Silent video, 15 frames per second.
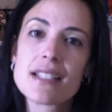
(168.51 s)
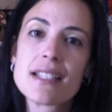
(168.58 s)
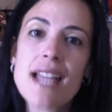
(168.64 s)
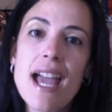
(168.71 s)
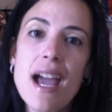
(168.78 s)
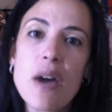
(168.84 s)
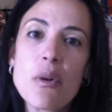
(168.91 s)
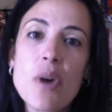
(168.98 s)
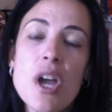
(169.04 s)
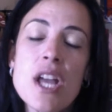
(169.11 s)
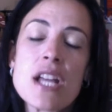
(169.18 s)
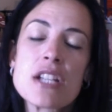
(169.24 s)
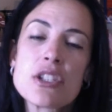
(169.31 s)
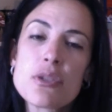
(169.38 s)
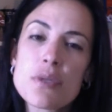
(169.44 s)
Now,
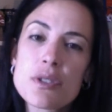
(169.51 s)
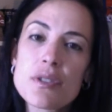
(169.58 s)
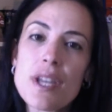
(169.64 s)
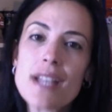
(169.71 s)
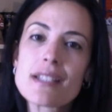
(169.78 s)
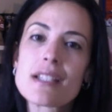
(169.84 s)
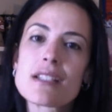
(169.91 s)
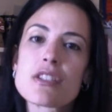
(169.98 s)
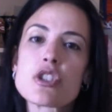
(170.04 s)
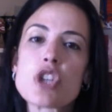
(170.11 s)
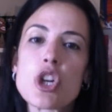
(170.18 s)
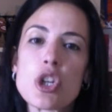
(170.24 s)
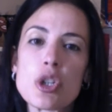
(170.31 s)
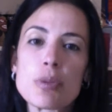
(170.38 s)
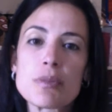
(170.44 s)
duotask is a
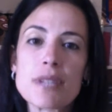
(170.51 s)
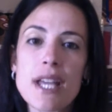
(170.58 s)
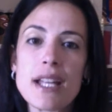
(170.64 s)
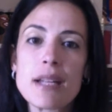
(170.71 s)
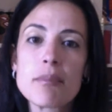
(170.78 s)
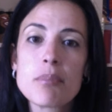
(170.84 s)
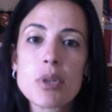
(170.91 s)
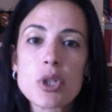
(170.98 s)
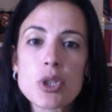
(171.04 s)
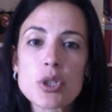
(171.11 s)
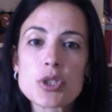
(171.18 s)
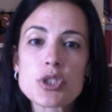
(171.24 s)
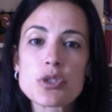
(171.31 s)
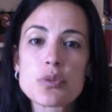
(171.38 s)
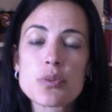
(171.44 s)
term that
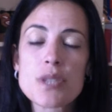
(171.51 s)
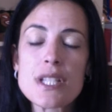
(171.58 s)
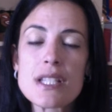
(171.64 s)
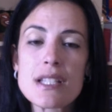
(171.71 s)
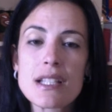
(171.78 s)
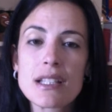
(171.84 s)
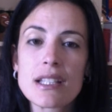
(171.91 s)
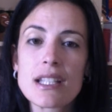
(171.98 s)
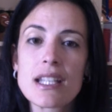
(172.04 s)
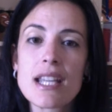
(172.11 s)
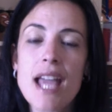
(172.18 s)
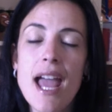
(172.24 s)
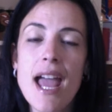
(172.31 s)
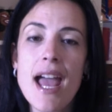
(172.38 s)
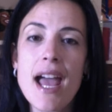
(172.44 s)
emerged recently
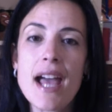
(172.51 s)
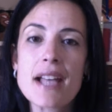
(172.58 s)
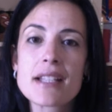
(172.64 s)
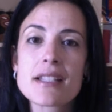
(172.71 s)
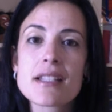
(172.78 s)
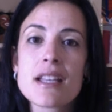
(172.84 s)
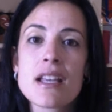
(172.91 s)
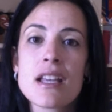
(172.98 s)
as,